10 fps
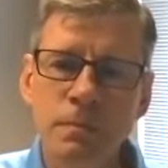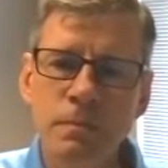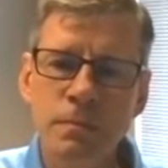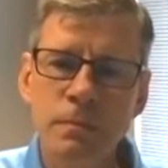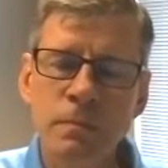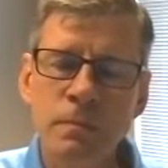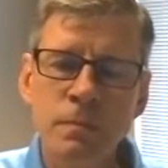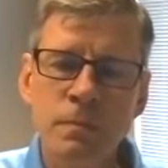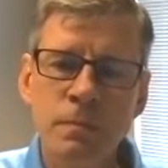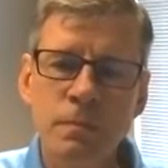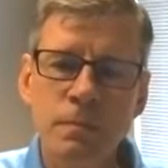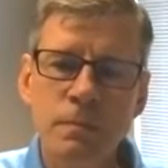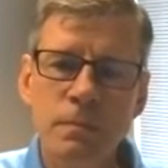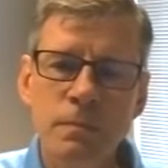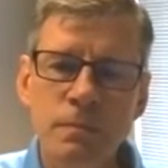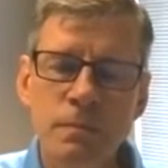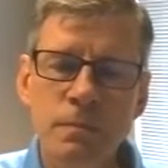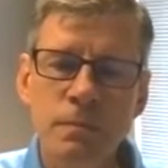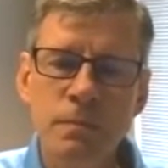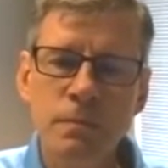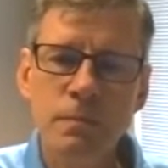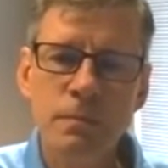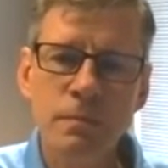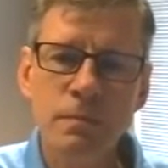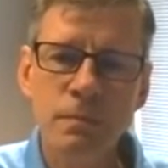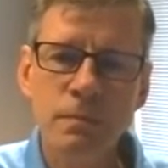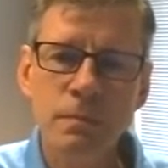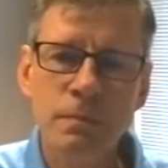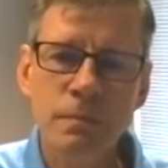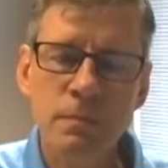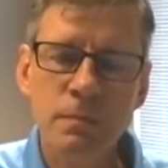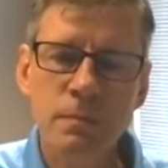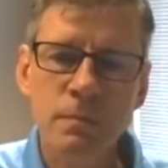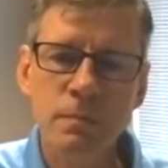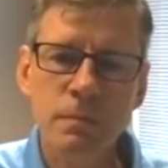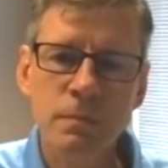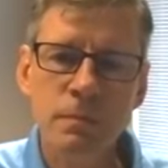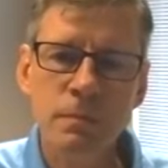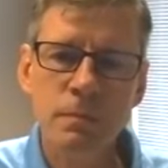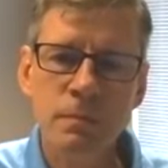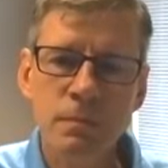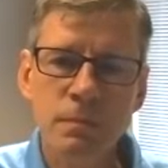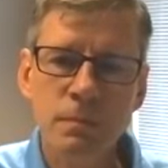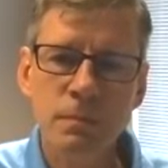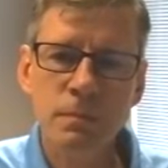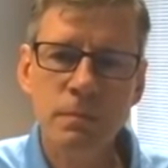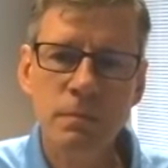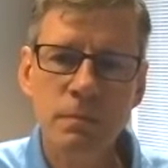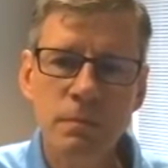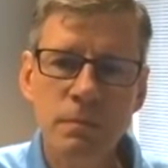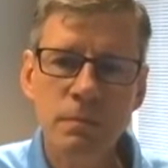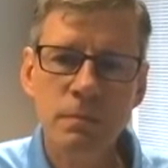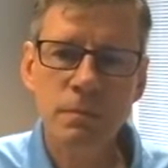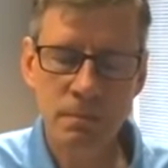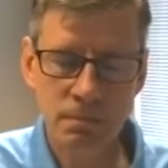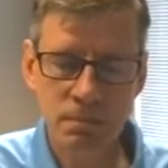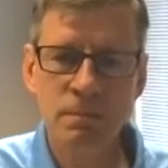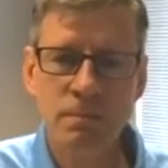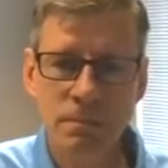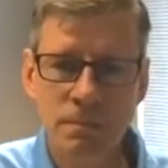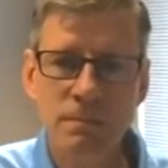(not speaking)